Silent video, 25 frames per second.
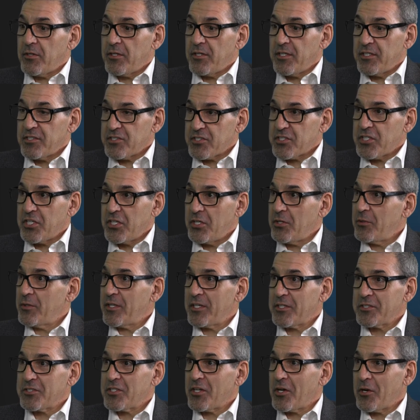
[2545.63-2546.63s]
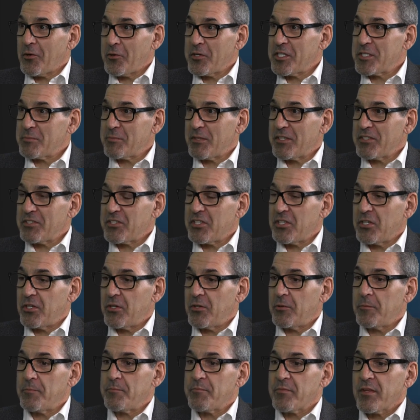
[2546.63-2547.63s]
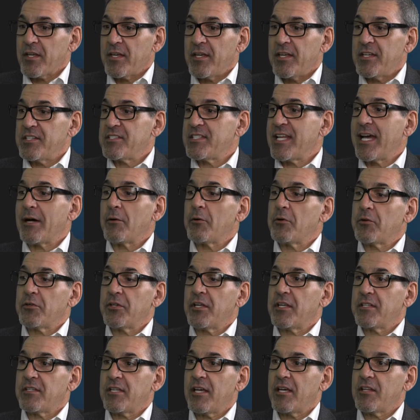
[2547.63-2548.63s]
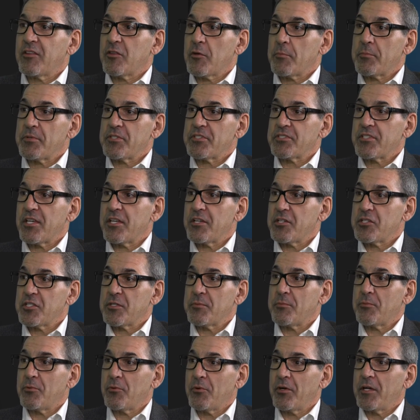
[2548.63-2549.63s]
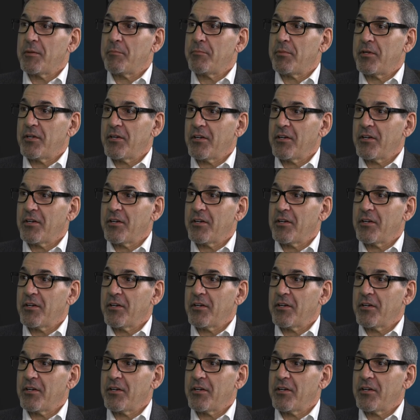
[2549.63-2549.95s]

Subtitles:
is 2 and has always been 2, is now only a 1/10 of a percentage point